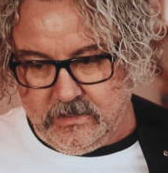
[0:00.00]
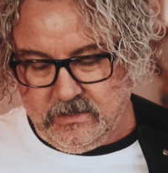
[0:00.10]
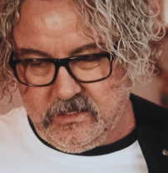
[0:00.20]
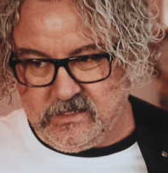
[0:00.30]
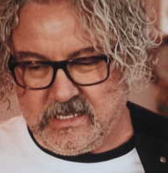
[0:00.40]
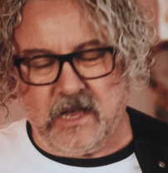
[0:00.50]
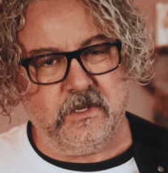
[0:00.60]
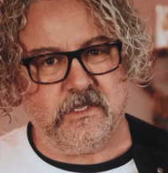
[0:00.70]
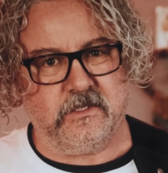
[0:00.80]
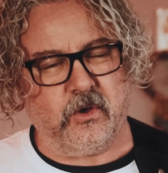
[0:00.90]
This sound
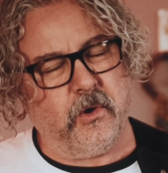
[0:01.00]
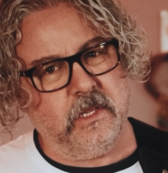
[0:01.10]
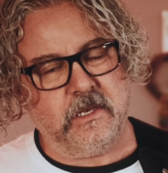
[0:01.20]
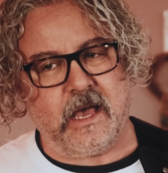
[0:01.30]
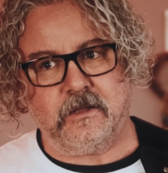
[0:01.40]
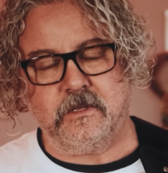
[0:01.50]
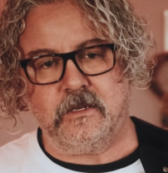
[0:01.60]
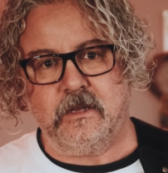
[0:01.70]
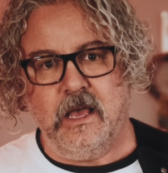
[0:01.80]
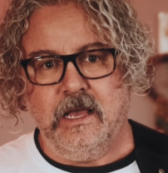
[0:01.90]
isn't totally dialed
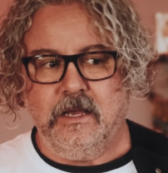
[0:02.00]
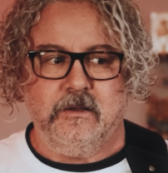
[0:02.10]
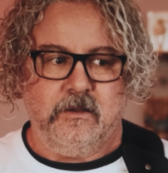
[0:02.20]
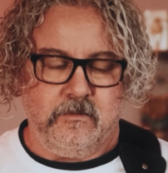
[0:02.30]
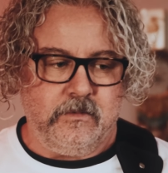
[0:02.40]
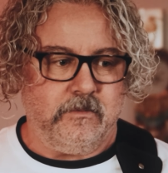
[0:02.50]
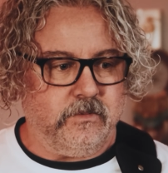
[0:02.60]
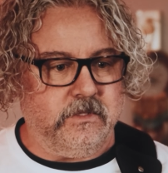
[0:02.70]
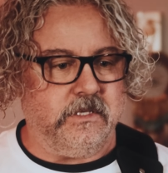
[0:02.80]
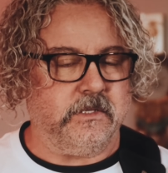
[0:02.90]
in,
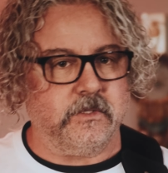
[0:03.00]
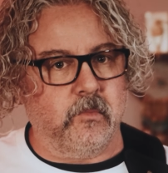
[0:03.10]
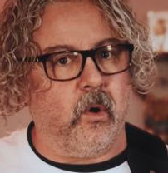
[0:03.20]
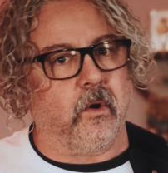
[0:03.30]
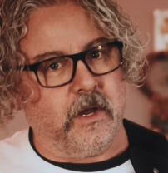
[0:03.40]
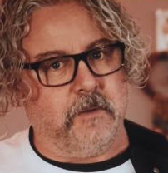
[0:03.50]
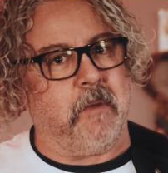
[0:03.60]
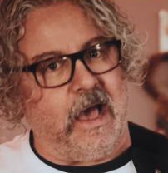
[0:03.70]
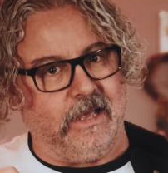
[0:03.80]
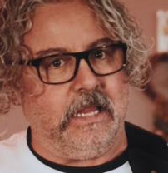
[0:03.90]
but this is more in my